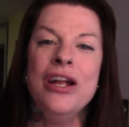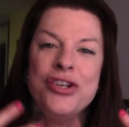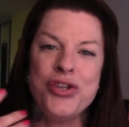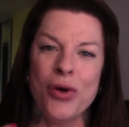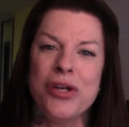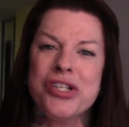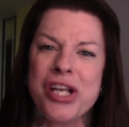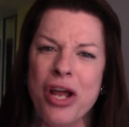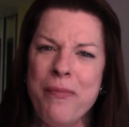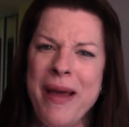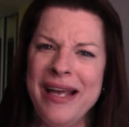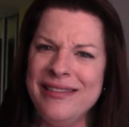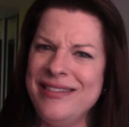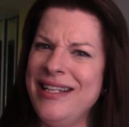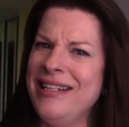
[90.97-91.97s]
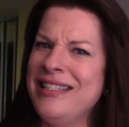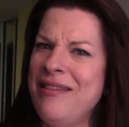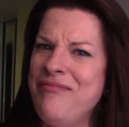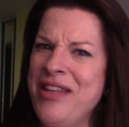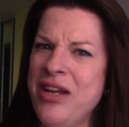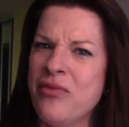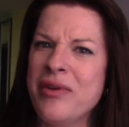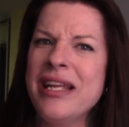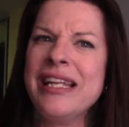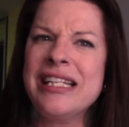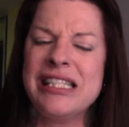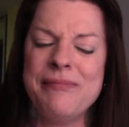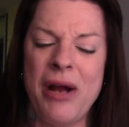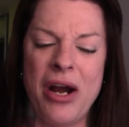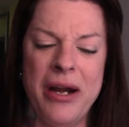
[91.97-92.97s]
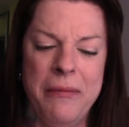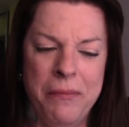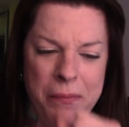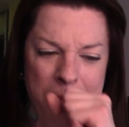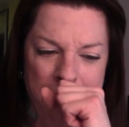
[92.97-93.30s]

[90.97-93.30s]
George Lopez said something really smart.